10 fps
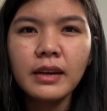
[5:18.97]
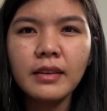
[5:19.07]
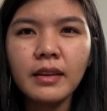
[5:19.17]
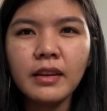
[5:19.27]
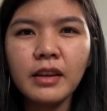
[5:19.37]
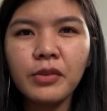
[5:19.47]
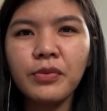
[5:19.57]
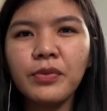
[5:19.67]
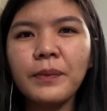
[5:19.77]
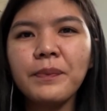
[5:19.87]
And then if
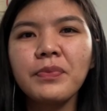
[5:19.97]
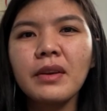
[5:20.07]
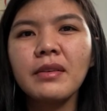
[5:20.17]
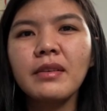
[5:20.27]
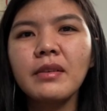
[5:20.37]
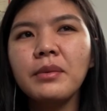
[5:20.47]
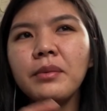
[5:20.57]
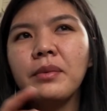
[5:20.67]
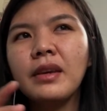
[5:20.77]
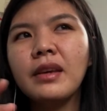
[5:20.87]

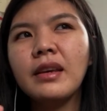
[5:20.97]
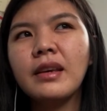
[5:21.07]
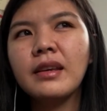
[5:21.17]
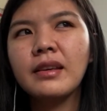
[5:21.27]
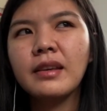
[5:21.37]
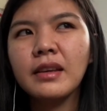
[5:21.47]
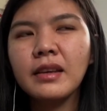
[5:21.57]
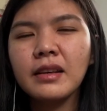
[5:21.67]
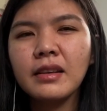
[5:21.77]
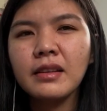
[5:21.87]
we
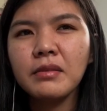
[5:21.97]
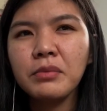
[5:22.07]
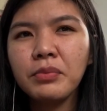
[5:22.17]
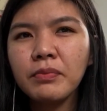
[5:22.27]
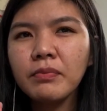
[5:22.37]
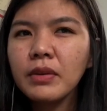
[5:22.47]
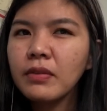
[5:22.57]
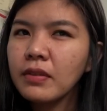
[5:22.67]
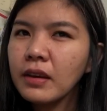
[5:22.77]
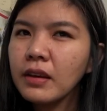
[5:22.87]

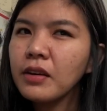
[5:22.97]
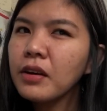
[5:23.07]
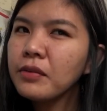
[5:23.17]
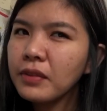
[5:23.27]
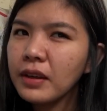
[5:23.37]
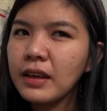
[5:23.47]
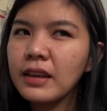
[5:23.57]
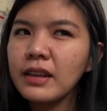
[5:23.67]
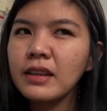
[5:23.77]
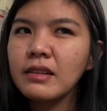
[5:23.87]
think of
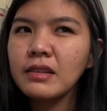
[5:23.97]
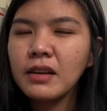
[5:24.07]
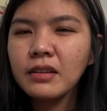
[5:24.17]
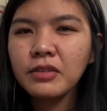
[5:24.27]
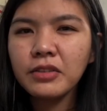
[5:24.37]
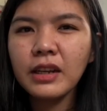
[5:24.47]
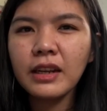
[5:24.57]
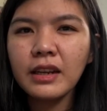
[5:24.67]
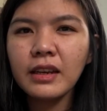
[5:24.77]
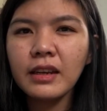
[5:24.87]
it, it's not
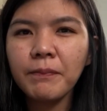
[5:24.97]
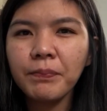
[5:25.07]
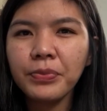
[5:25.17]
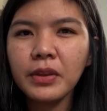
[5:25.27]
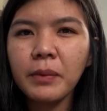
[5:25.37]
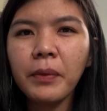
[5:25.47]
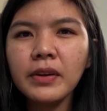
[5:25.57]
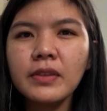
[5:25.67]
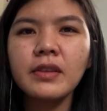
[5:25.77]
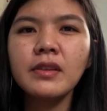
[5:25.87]
really the
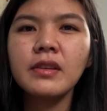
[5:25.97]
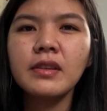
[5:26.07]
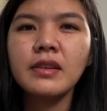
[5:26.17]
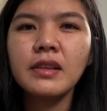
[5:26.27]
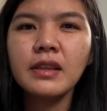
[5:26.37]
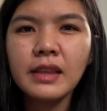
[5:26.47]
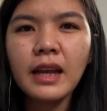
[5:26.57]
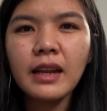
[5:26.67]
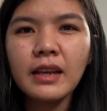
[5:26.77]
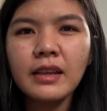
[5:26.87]
person's
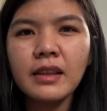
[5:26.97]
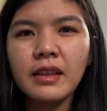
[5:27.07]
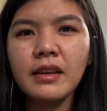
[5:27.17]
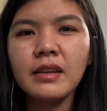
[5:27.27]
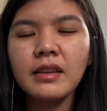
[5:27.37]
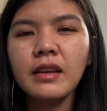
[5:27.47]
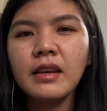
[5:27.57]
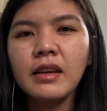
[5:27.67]
talent that